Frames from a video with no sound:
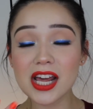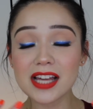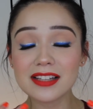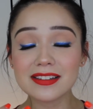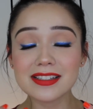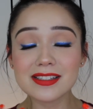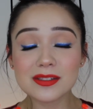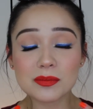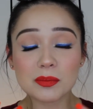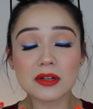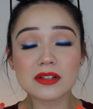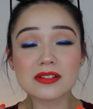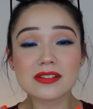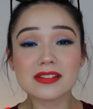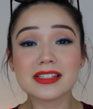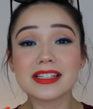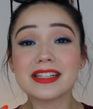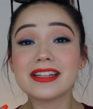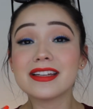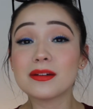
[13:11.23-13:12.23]
At least
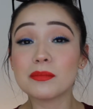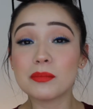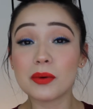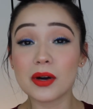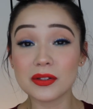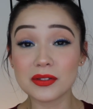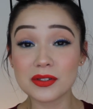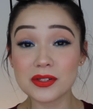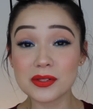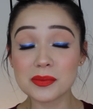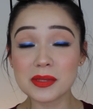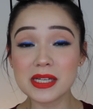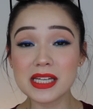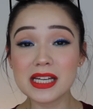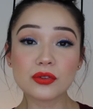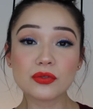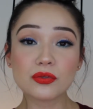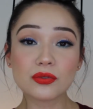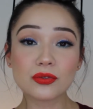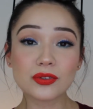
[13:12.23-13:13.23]
personally, it bothers me.
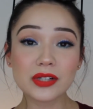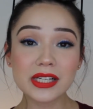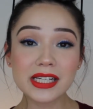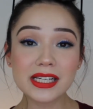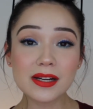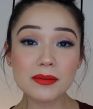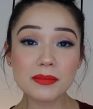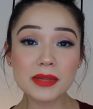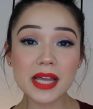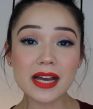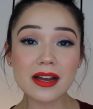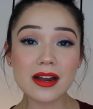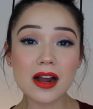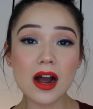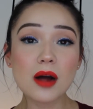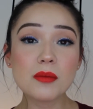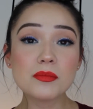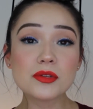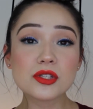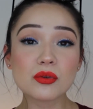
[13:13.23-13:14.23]
The freedom that
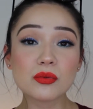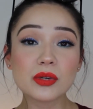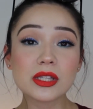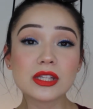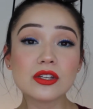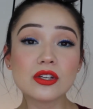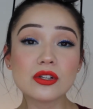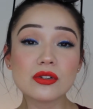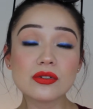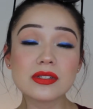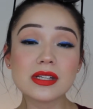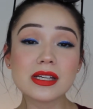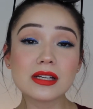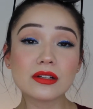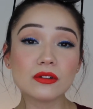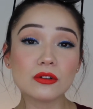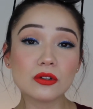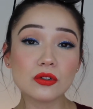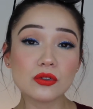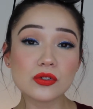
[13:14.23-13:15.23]
comes with
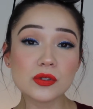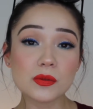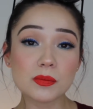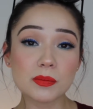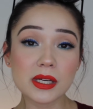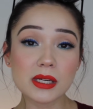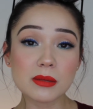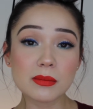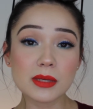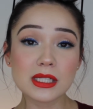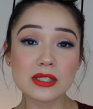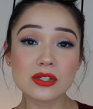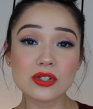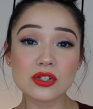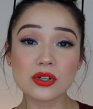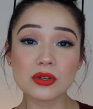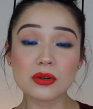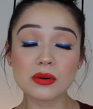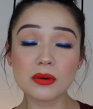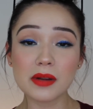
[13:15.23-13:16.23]
using loose pigments
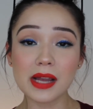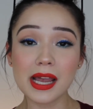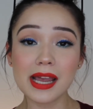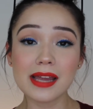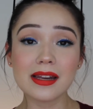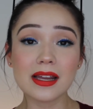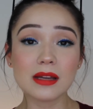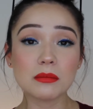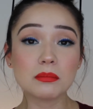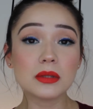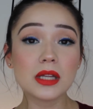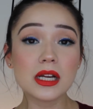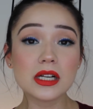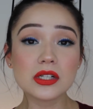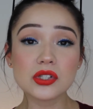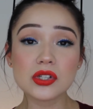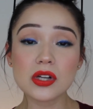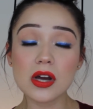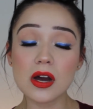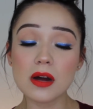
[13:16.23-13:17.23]
to create a
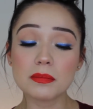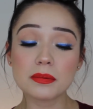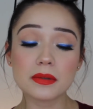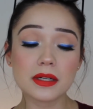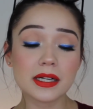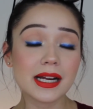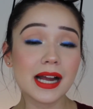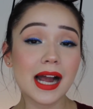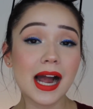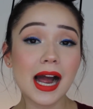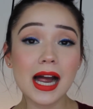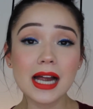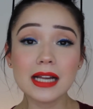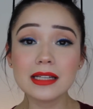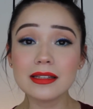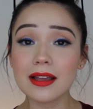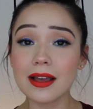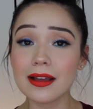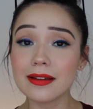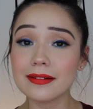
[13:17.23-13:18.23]
blush topper, a
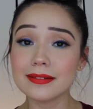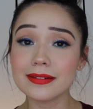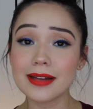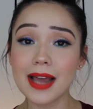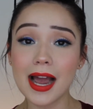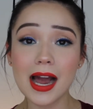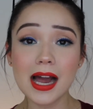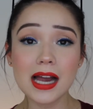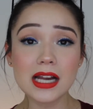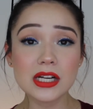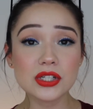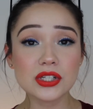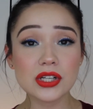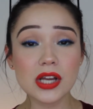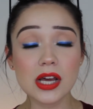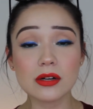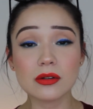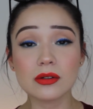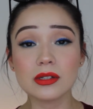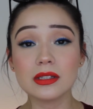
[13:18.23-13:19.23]
highlight, an
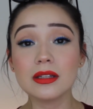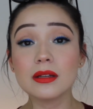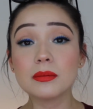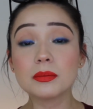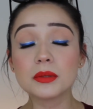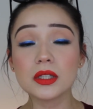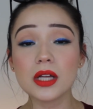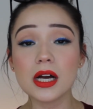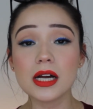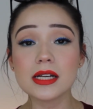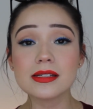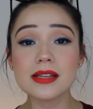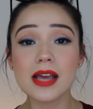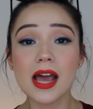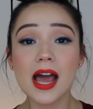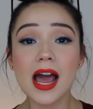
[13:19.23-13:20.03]
eyeshadow, a lip gloss,